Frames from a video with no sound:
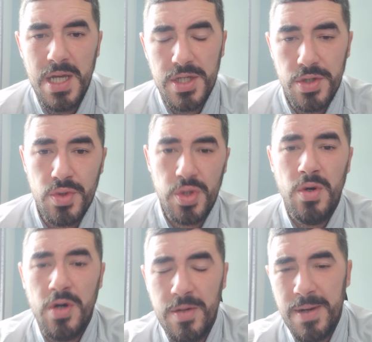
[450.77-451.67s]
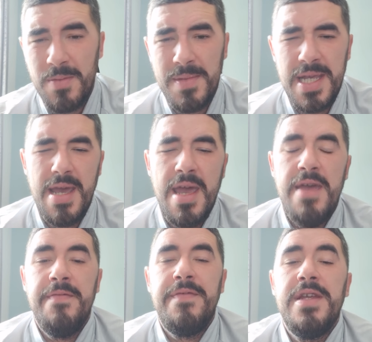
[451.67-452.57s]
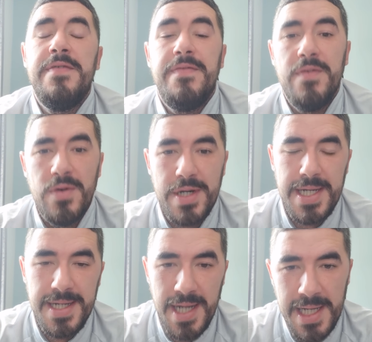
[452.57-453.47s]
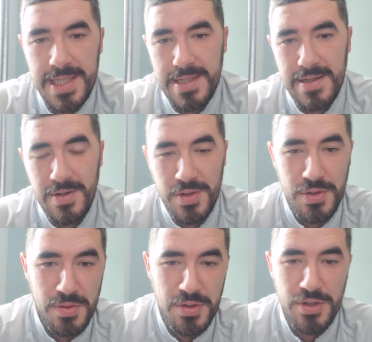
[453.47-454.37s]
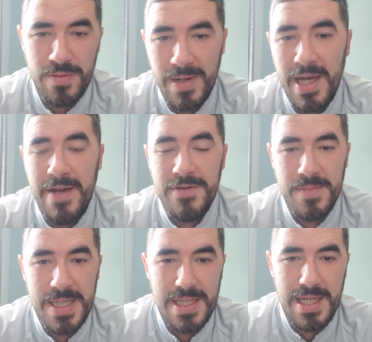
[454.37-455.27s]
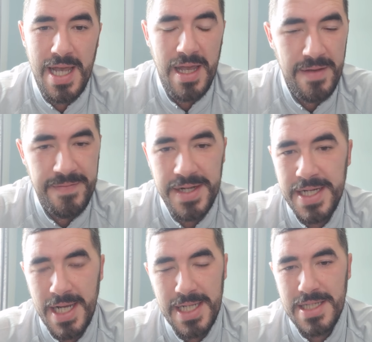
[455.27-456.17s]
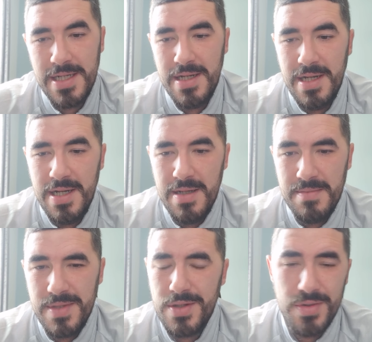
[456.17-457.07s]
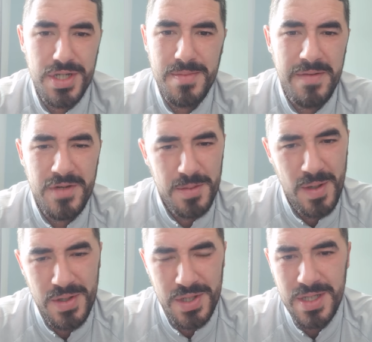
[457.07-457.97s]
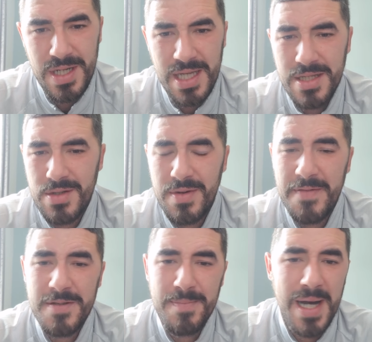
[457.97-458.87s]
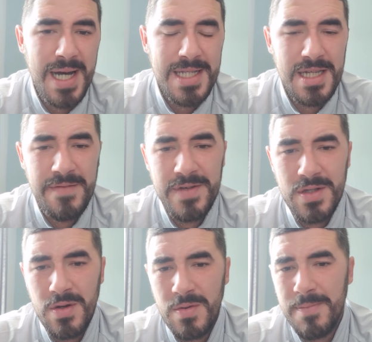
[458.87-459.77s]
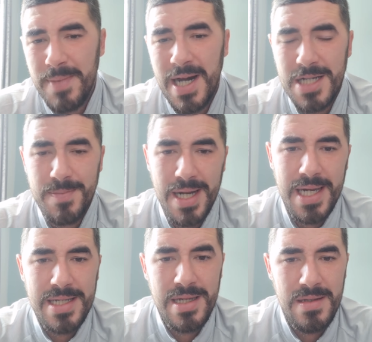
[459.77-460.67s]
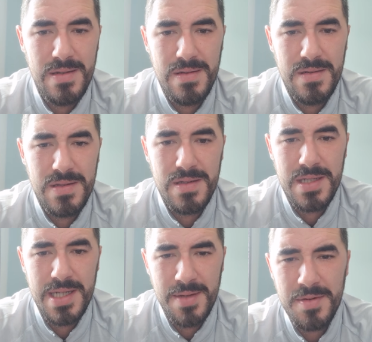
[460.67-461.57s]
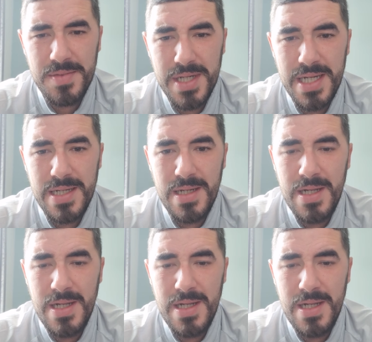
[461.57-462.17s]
You talk about me every fucking night on YouTube lives, mate. Every night. You don't see me respond to you, lad. You don't have to bark to every dog what barks back at you. Do you get what I'm saying?